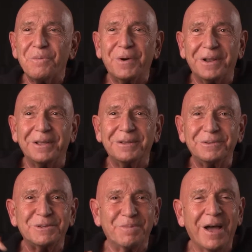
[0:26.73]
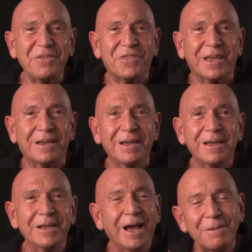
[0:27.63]
But to my thing,
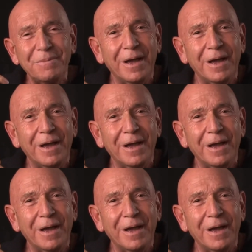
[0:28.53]
i